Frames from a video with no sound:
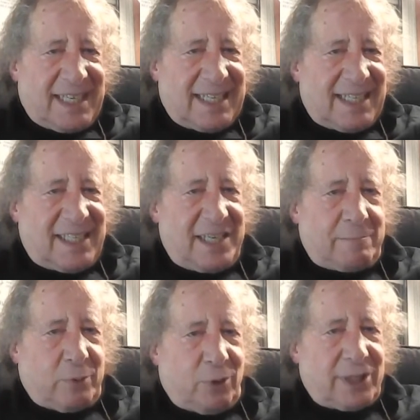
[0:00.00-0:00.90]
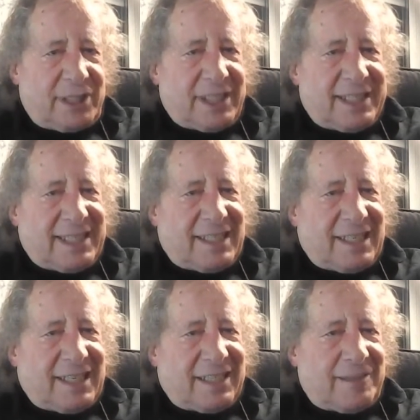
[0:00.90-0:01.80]
And he put,
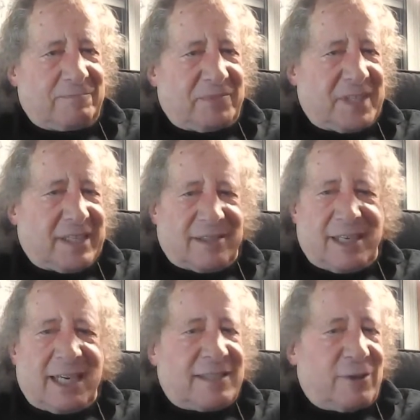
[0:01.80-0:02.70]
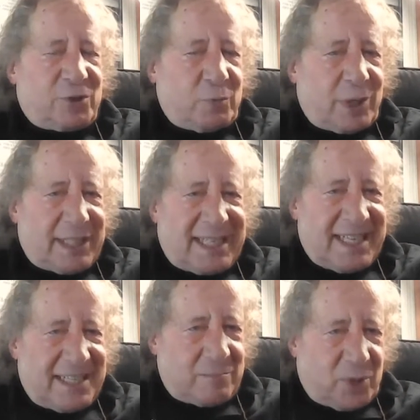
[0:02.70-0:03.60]
God knows what, a
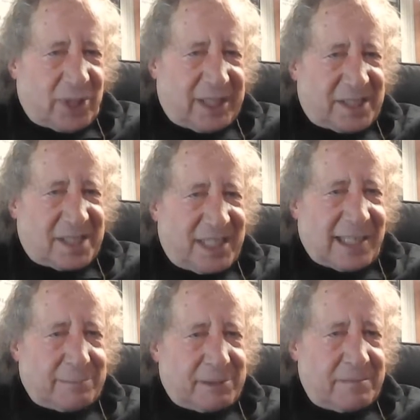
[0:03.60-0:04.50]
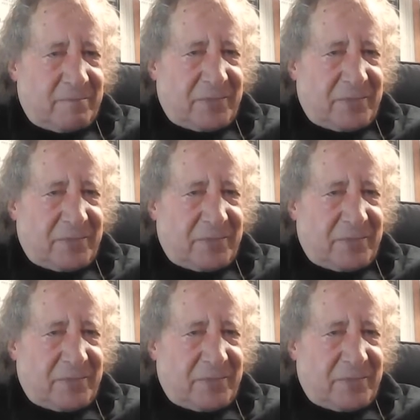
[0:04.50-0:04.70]
cannonball at the top